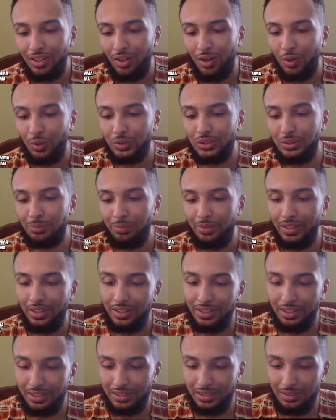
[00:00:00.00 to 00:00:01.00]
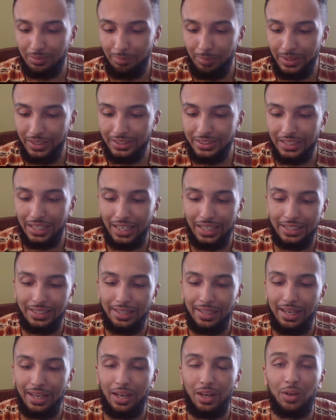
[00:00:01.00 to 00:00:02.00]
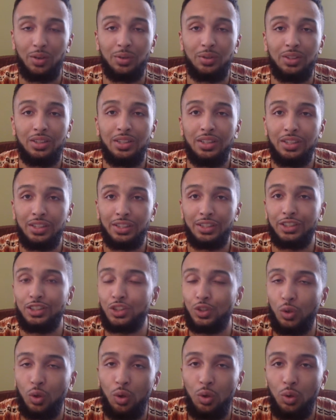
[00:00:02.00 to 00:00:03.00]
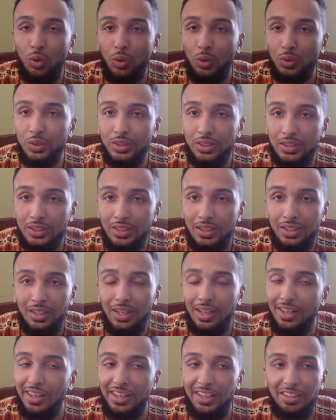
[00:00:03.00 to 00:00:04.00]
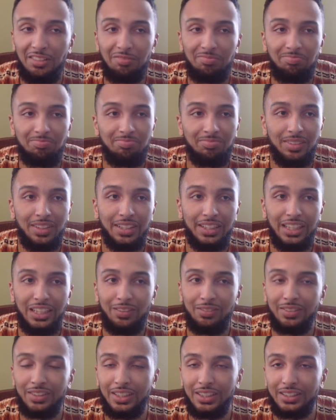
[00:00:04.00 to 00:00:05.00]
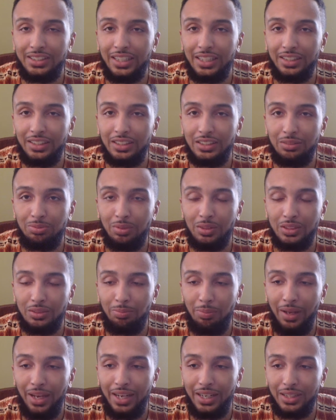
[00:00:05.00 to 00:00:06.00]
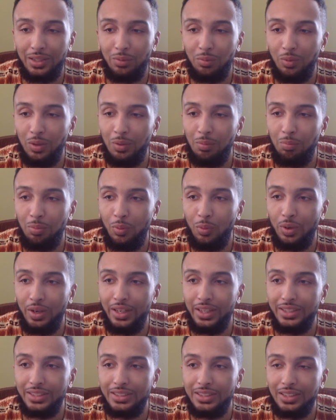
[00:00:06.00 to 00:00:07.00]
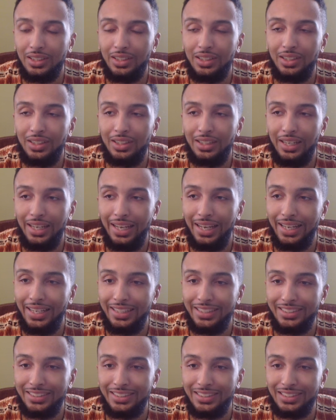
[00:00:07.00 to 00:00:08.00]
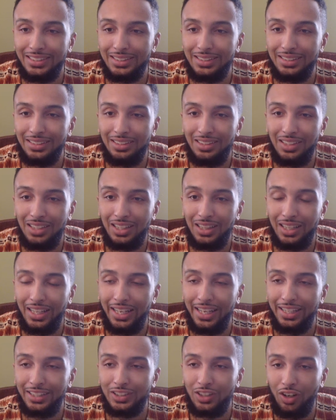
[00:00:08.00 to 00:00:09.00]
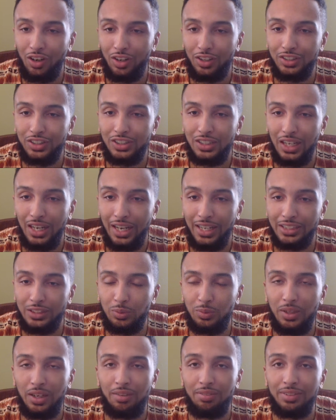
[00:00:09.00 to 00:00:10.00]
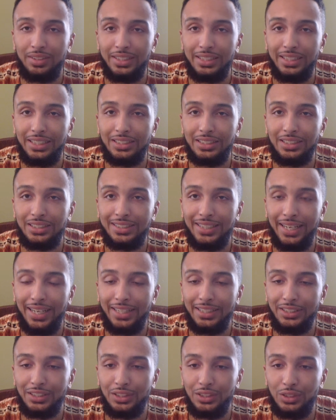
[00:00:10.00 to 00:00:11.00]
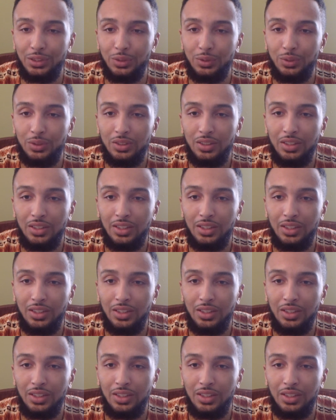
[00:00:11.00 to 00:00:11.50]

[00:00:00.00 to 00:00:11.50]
Oezdemir gets a big takedown, controls, even gets Anthony Smith's back at one point, and just lands hard shots whenever he gets a chance to.